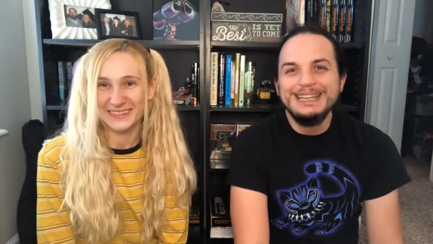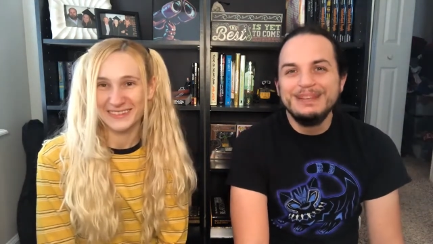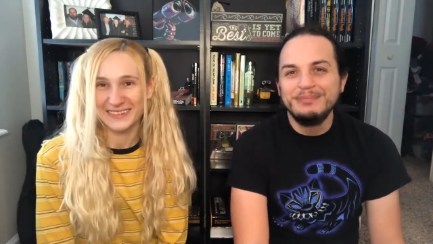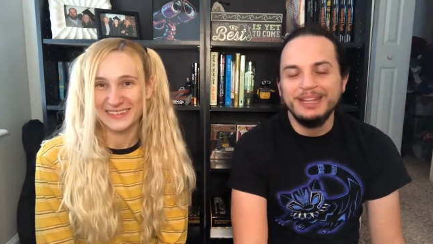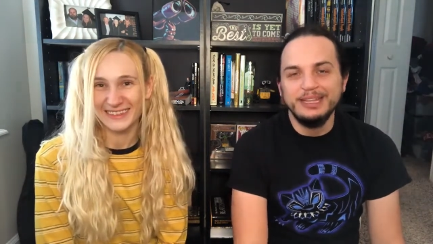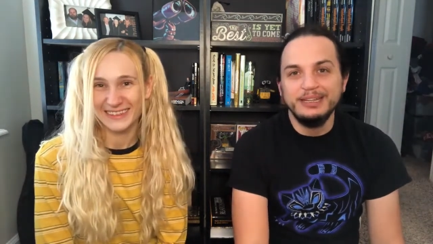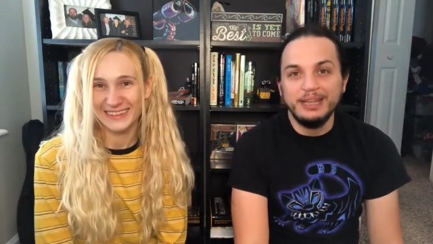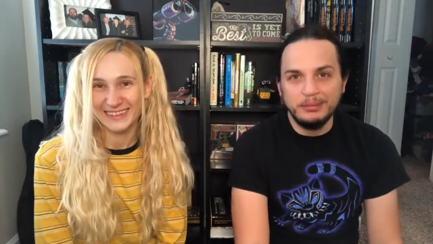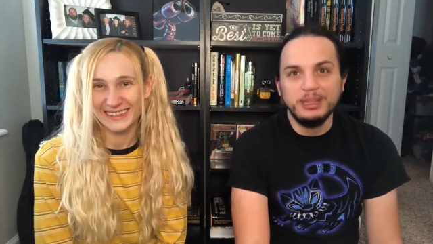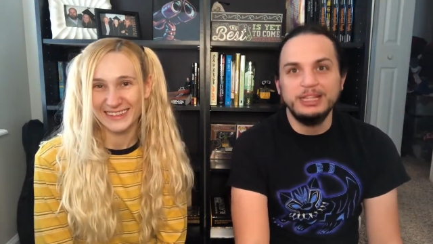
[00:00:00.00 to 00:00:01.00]
Speaker 1: but I'm
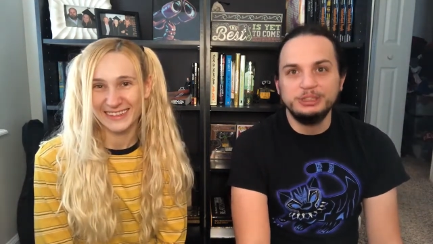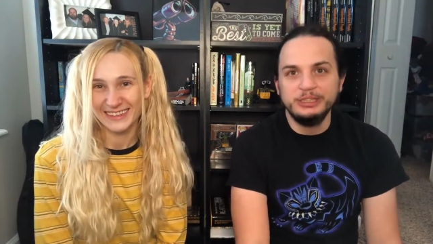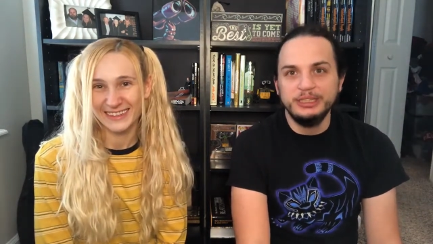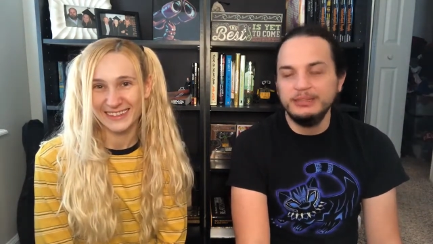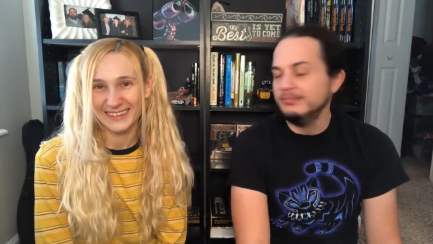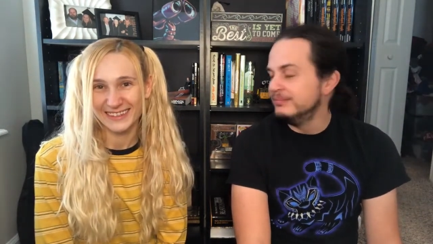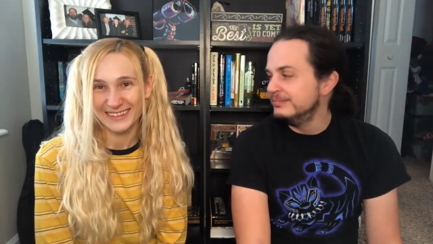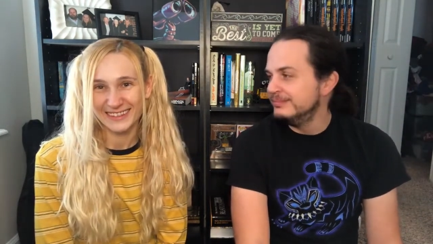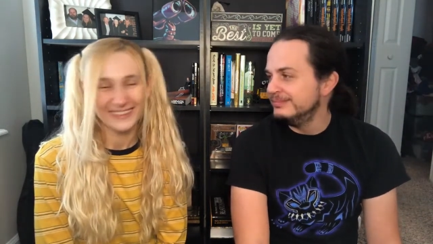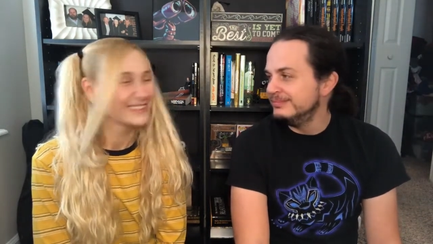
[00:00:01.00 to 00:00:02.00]
glad she did.
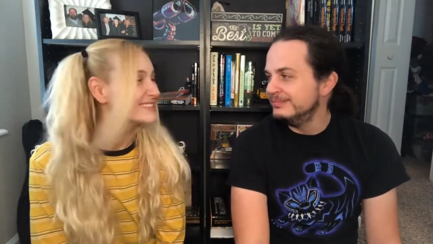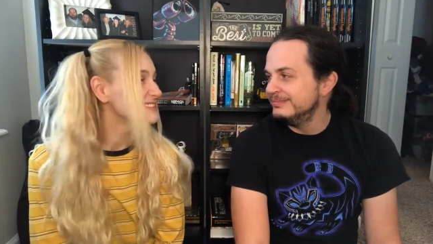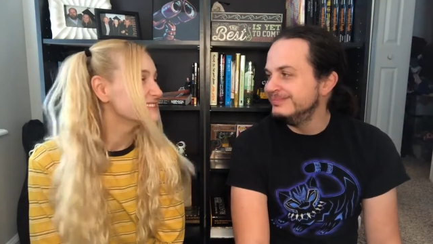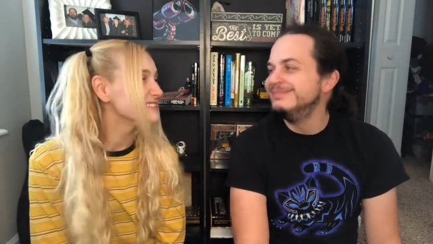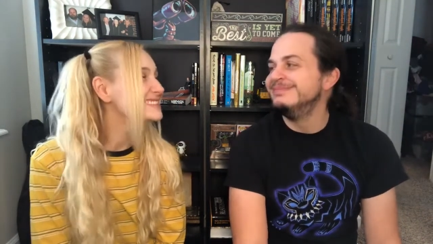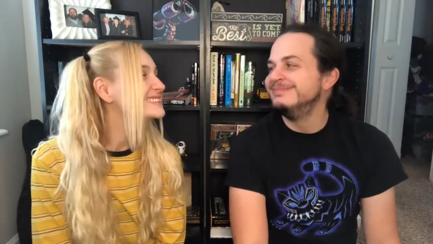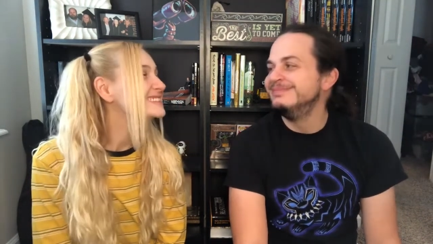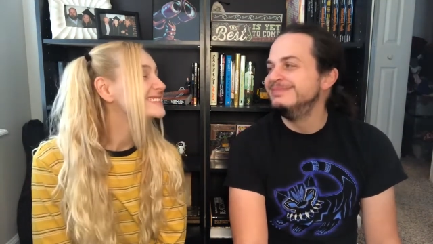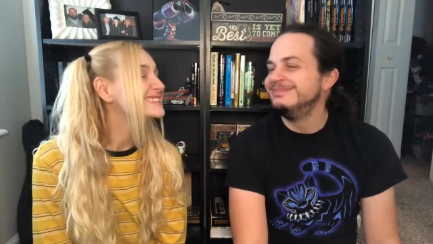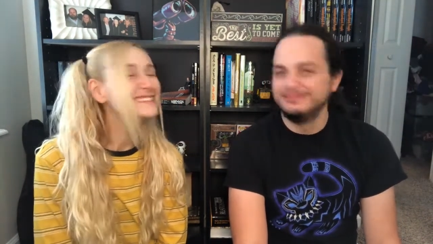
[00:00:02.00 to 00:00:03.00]
Speaker 2: Hmm.
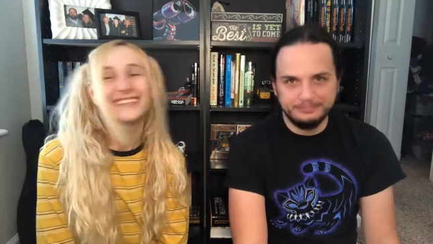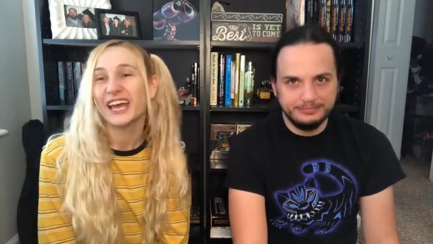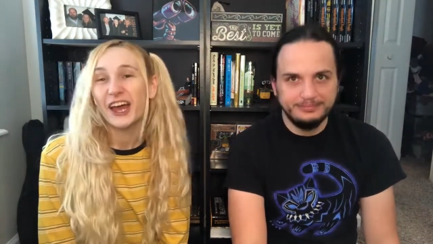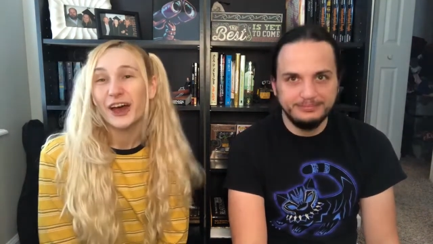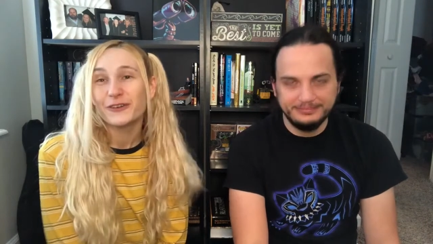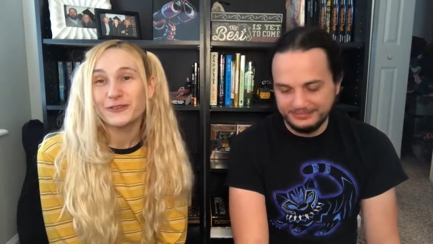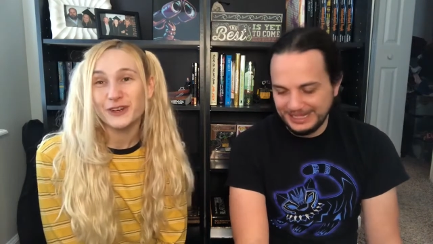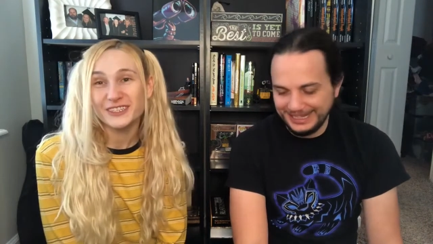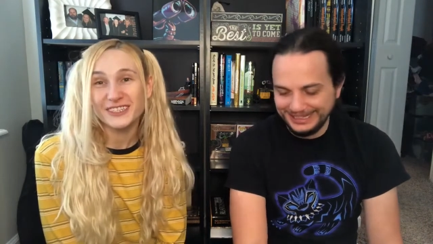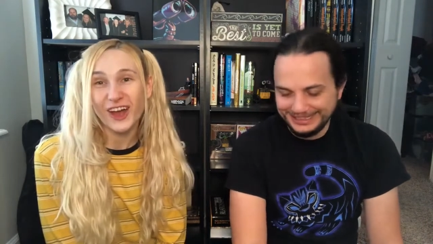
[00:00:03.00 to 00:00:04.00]

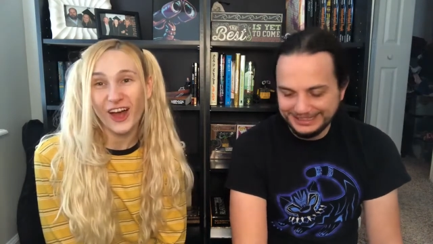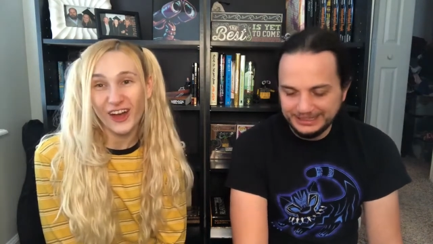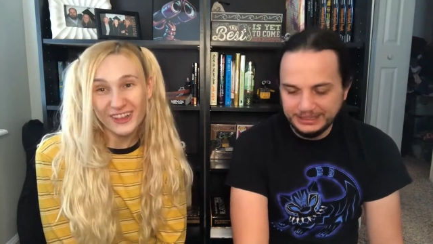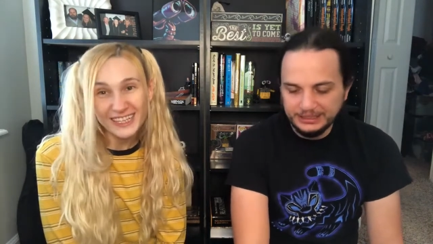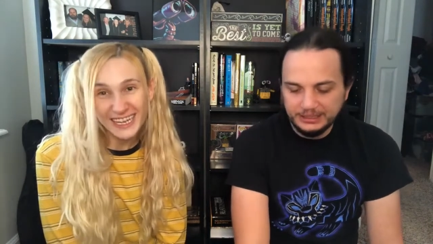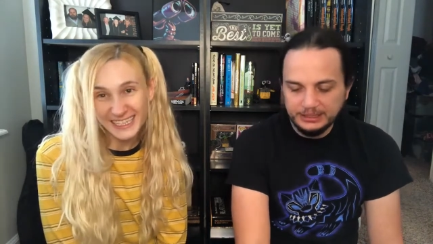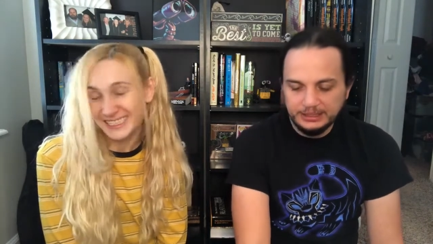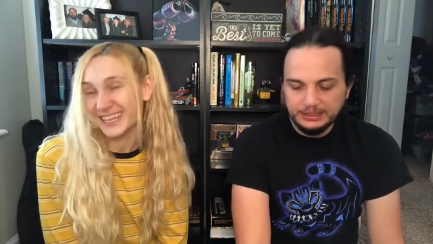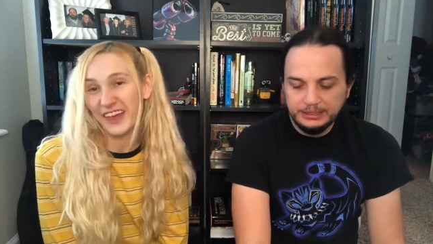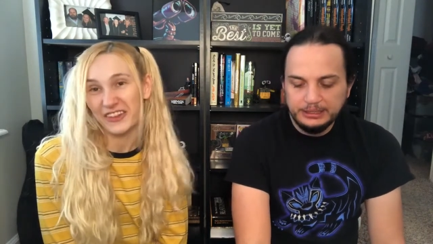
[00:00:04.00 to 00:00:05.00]
First holiday
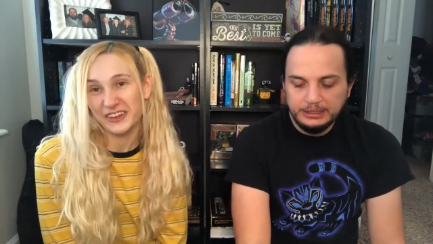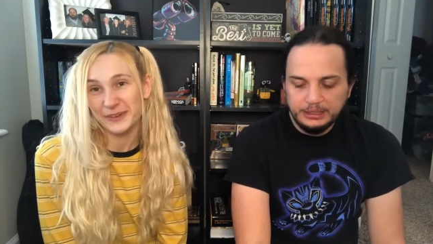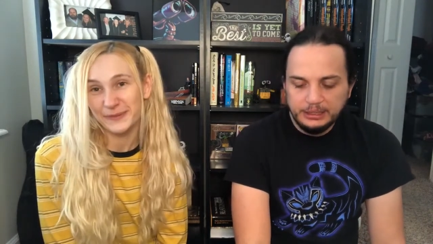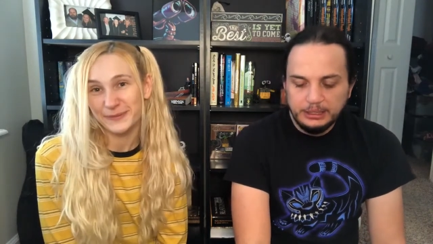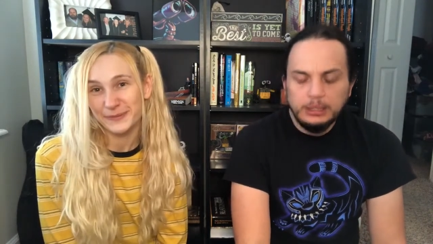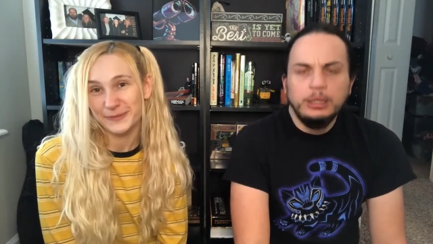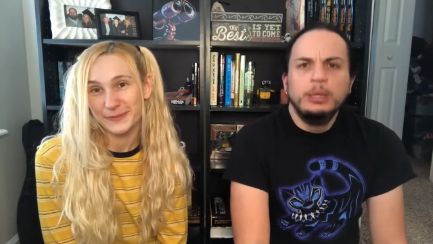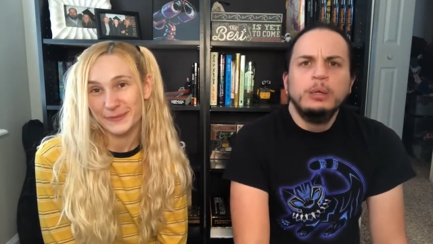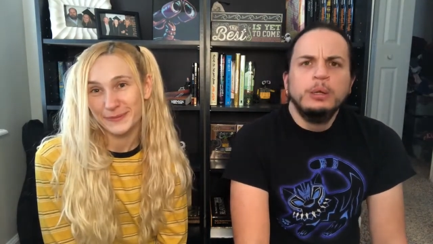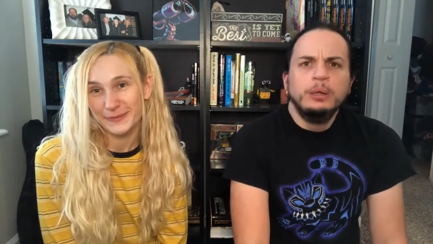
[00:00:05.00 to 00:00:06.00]
together.
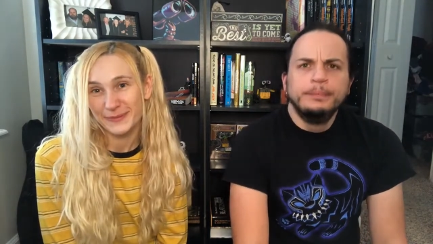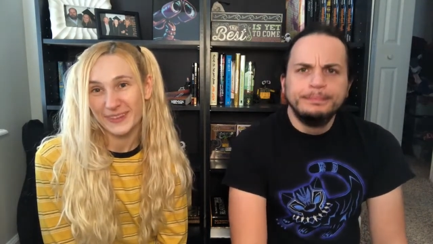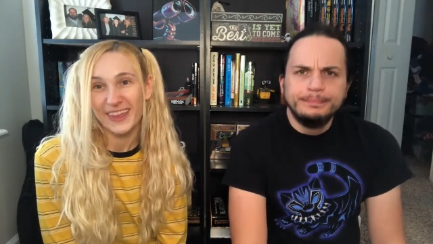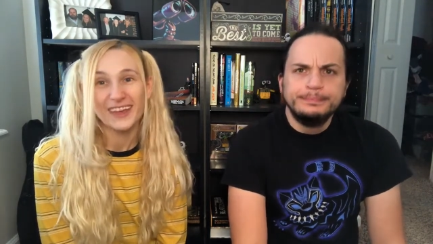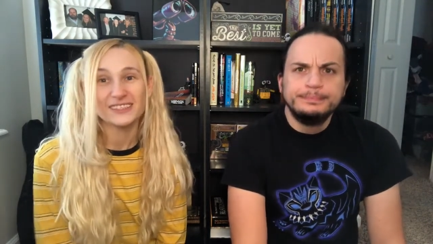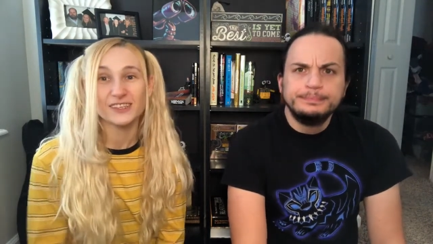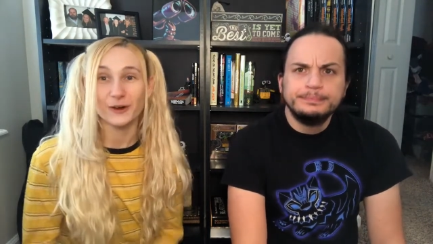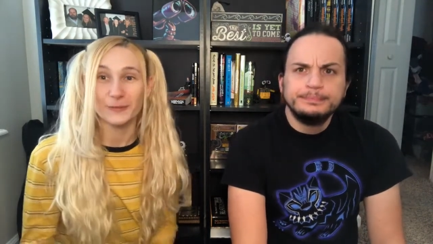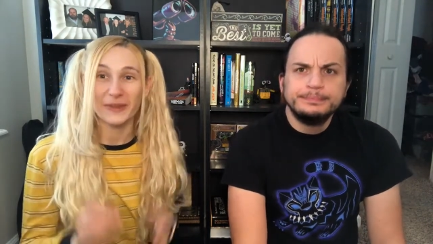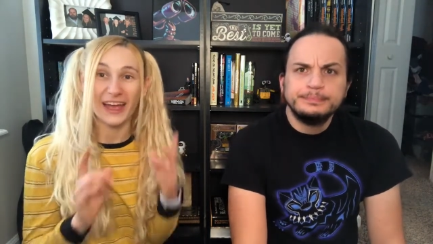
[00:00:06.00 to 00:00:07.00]
So
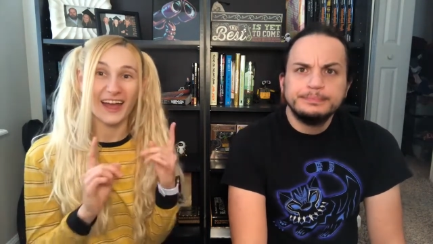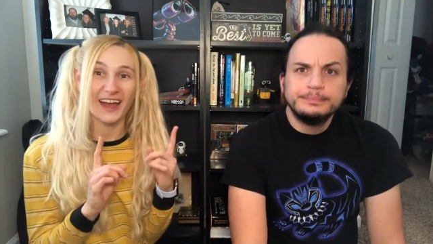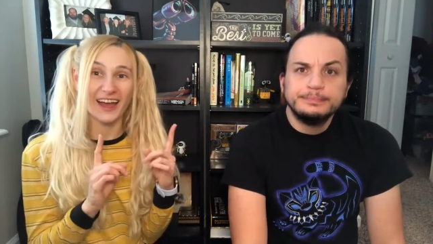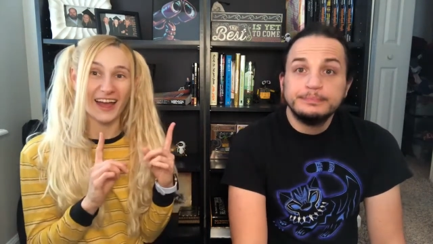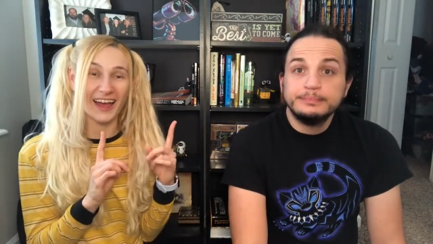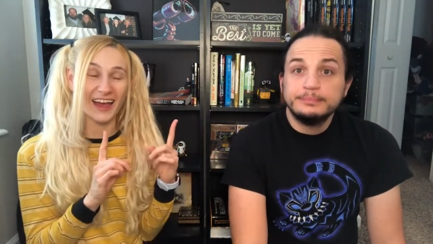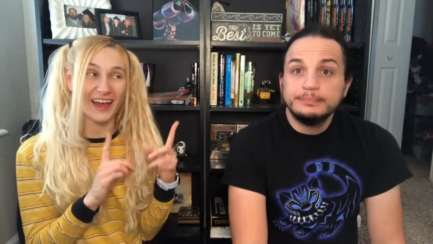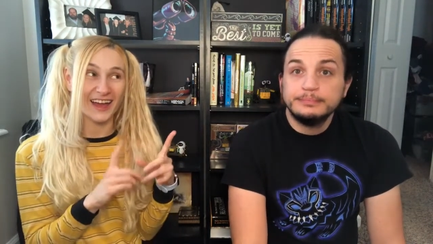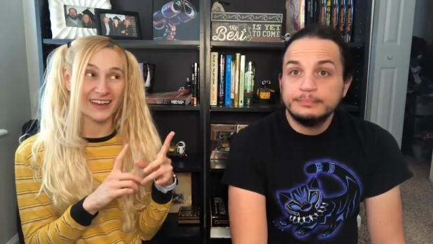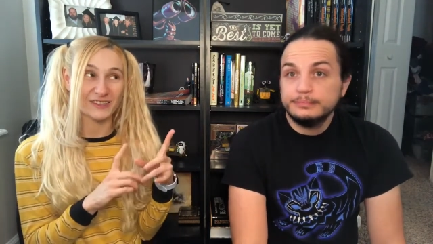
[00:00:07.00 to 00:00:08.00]

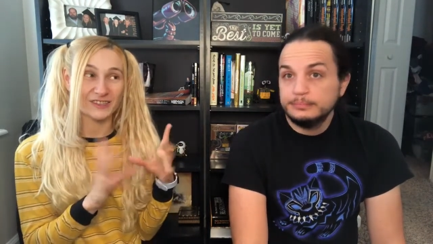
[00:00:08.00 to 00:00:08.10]
as